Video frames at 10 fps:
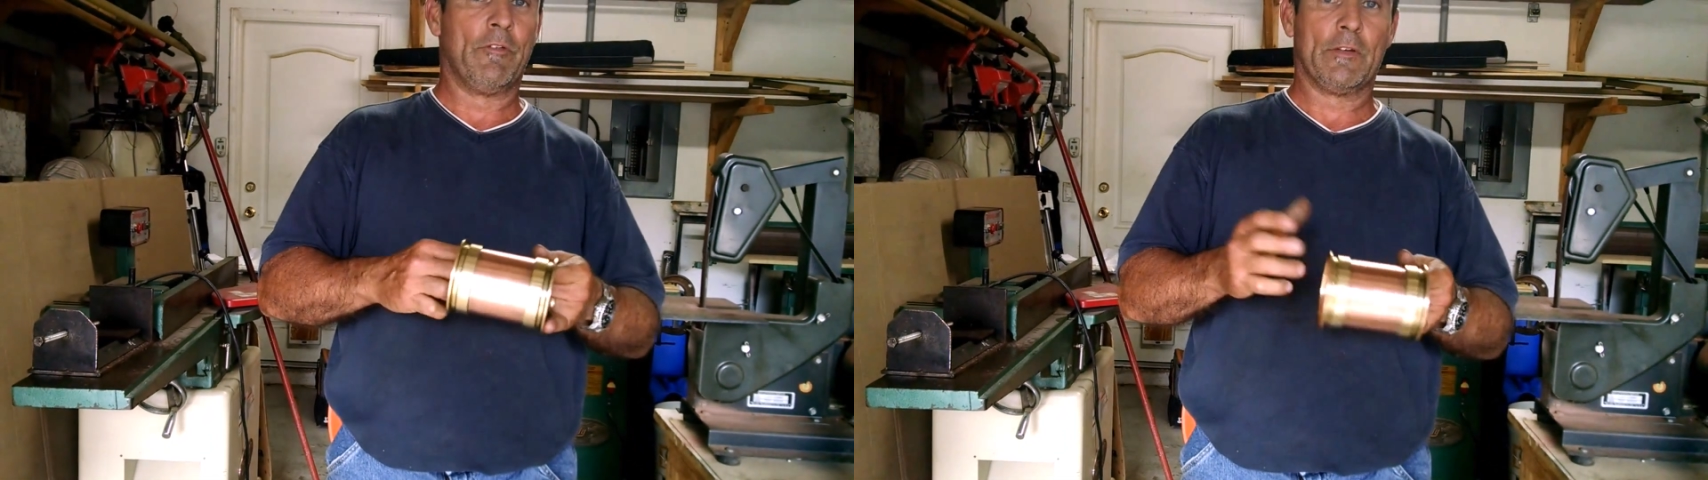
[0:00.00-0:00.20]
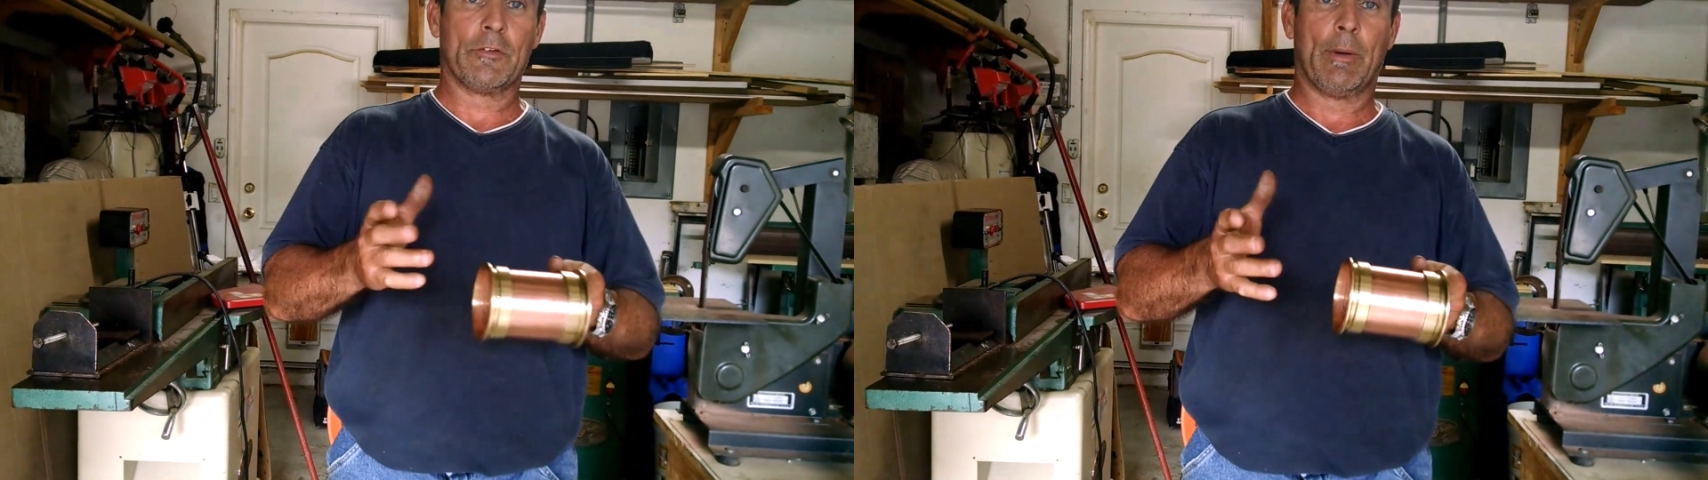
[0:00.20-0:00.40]

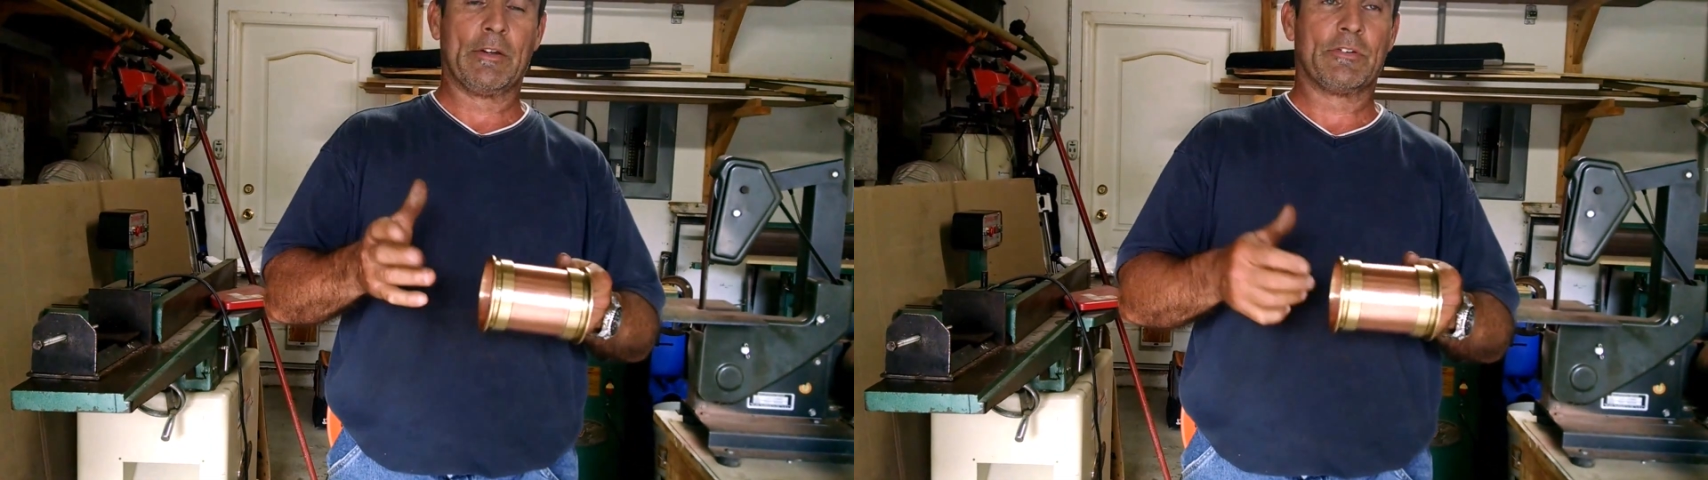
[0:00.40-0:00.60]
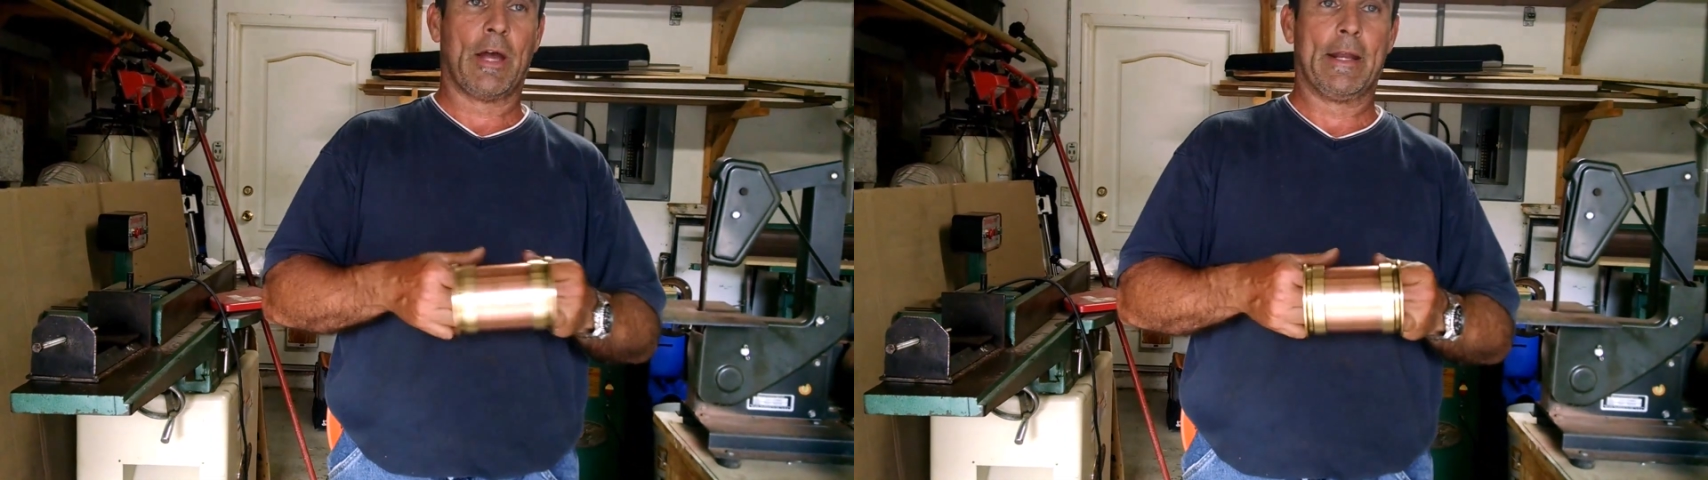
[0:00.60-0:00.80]
to visit
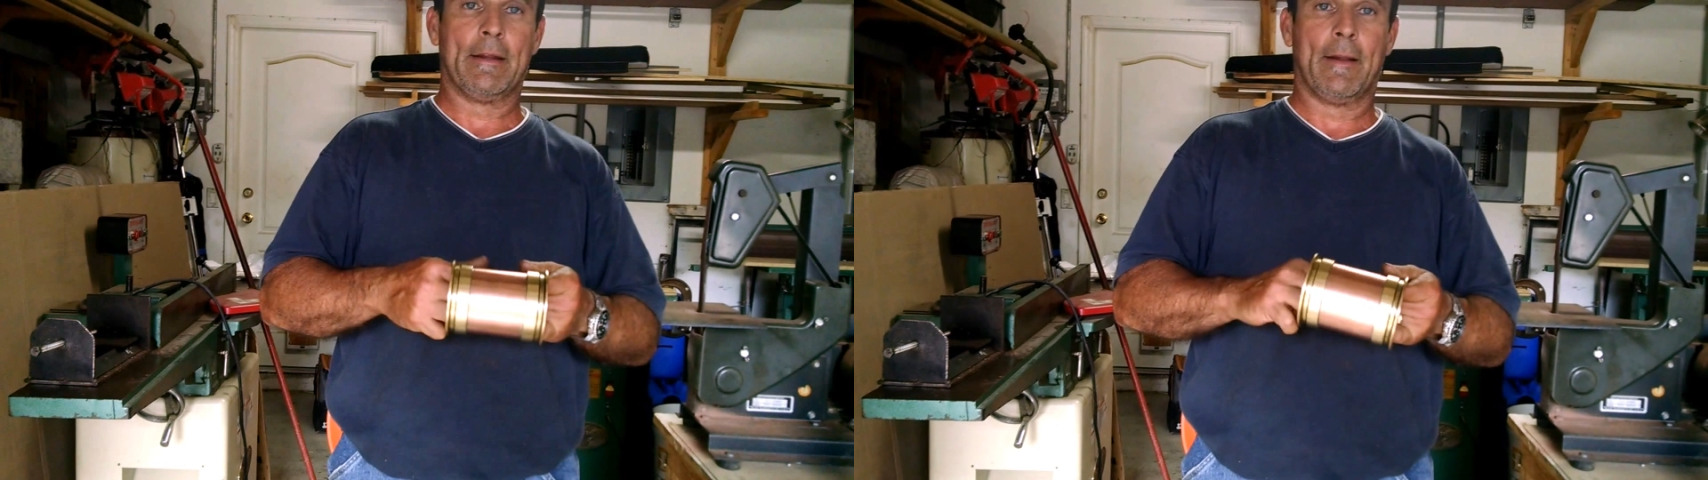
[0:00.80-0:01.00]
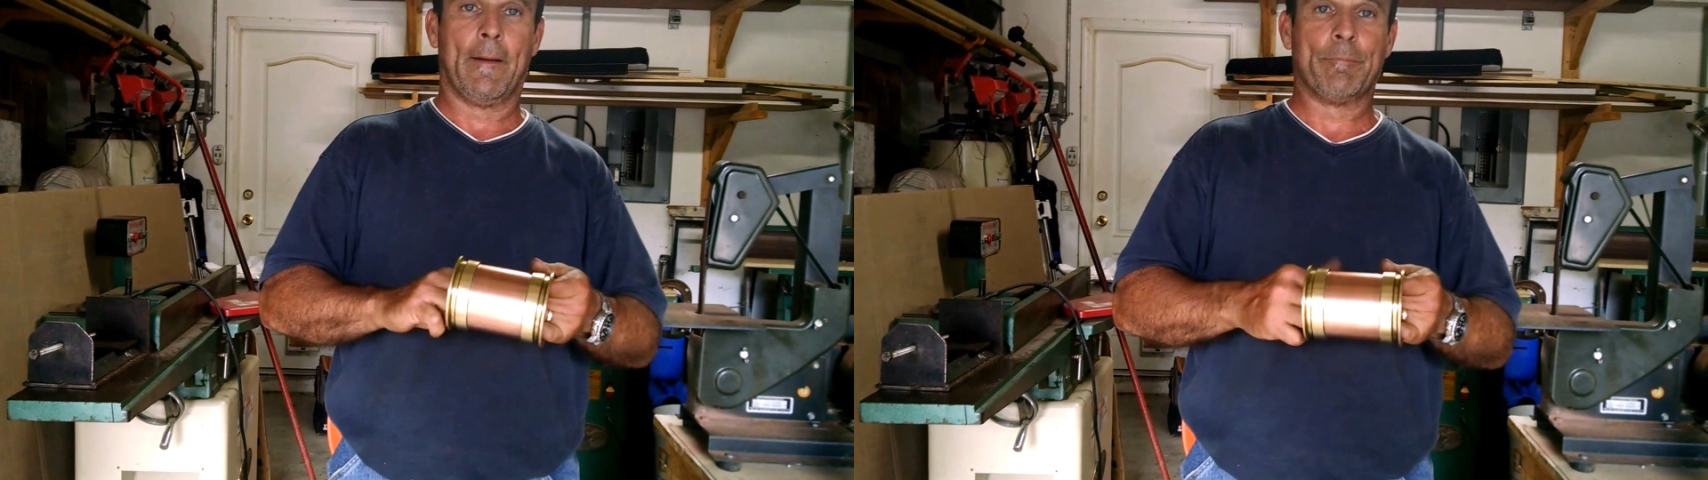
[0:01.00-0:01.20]
my site at